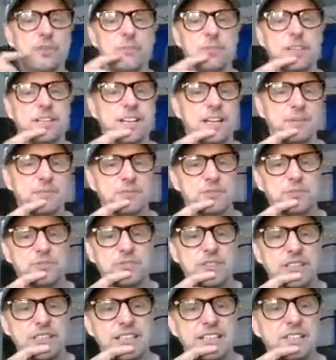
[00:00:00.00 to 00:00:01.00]
It becomes
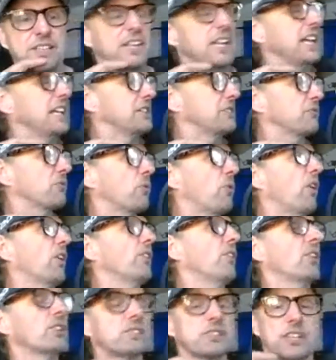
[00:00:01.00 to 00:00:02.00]
it's quite
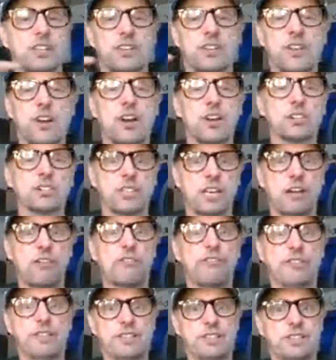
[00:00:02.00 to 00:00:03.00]
nice. And I shall
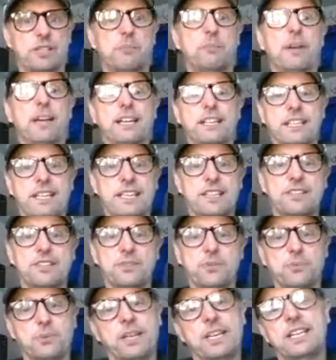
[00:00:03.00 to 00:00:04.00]
finish the painting at
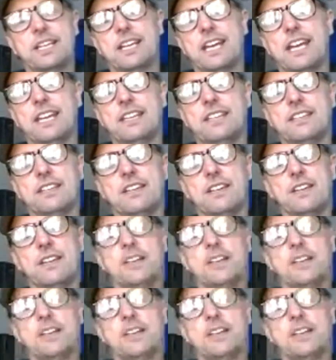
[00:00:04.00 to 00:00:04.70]
the weekend.